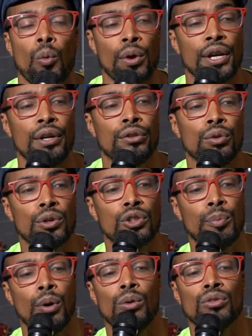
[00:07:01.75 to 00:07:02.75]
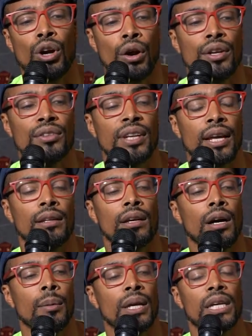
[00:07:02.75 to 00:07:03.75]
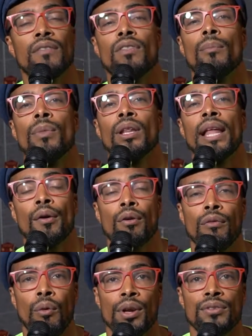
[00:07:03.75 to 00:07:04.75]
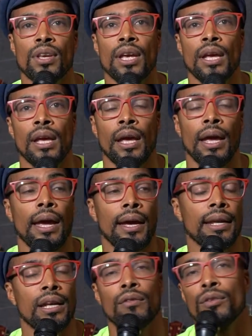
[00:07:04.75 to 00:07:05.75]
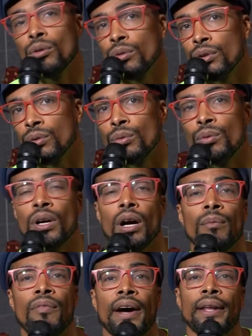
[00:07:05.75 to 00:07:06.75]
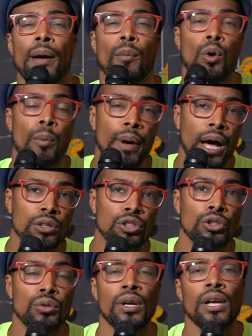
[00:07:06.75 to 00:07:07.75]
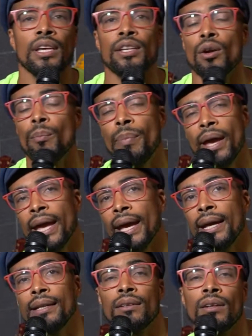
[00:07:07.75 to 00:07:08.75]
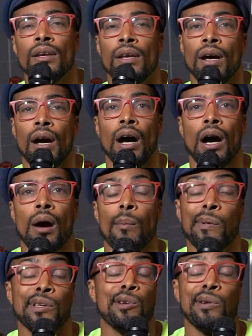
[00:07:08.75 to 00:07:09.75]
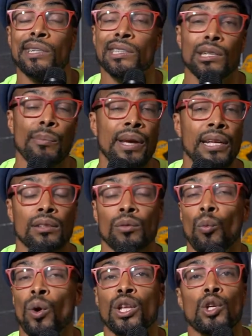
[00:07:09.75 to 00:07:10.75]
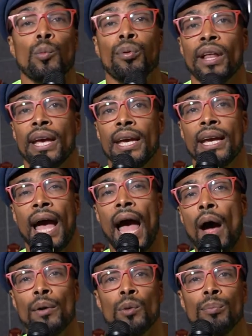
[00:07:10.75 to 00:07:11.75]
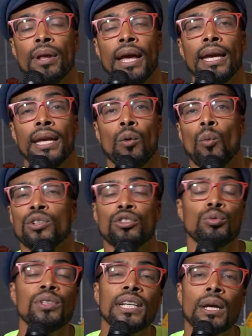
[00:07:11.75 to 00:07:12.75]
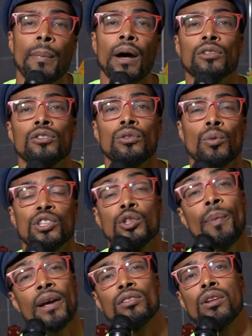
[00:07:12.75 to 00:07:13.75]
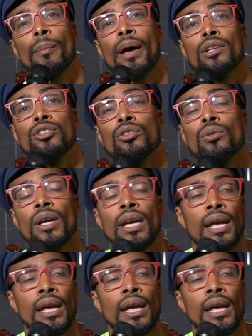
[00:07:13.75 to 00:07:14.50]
We're here to expose artists and give them a louder voice and interview you, find out more about you, your band, your instruments, what are you playing, how are you playing it, what's unique about you, what's special about you.